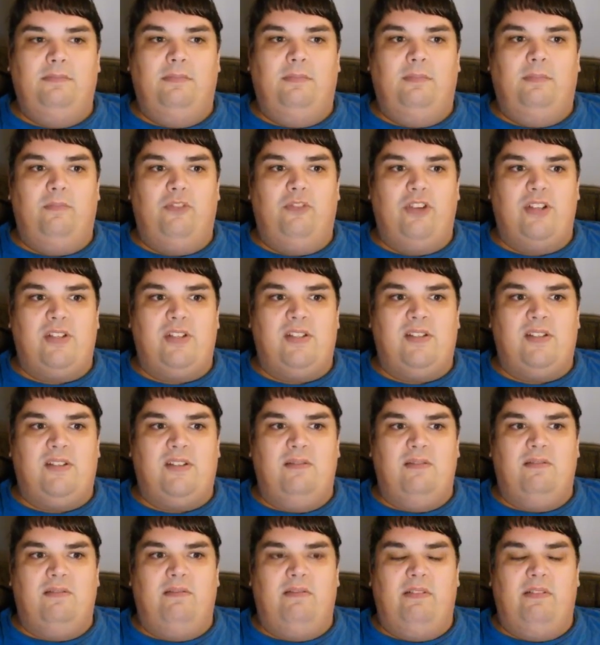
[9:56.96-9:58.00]
just
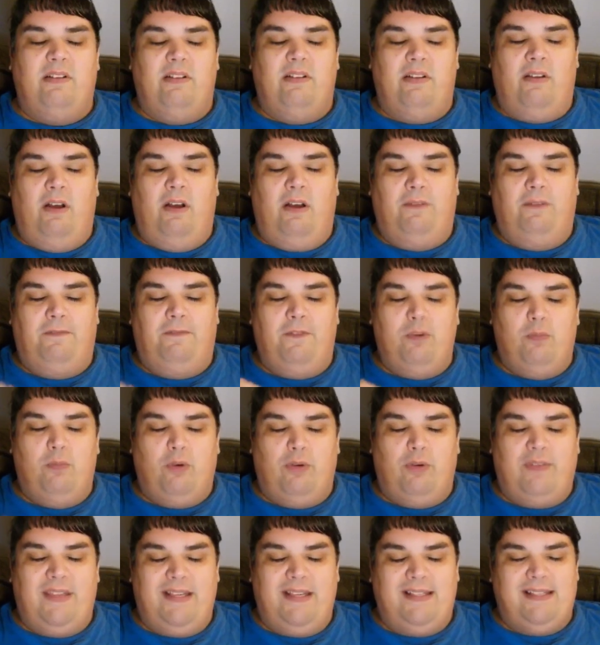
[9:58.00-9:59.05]
a, a few
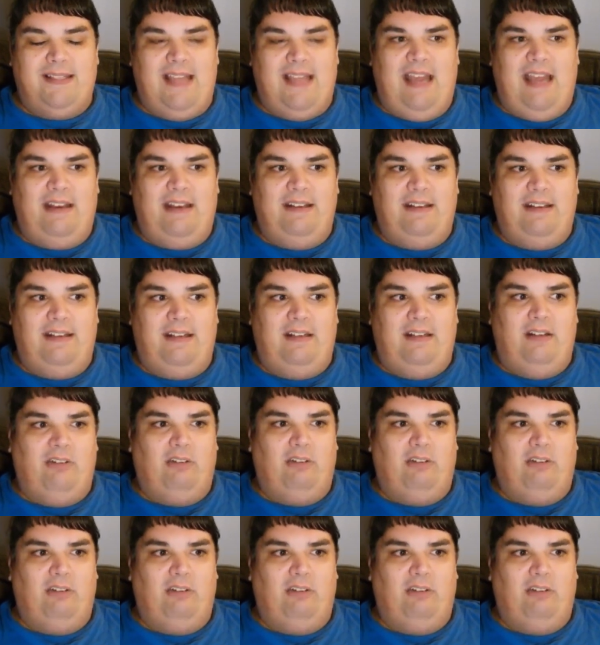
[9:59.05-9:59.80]
more things added in,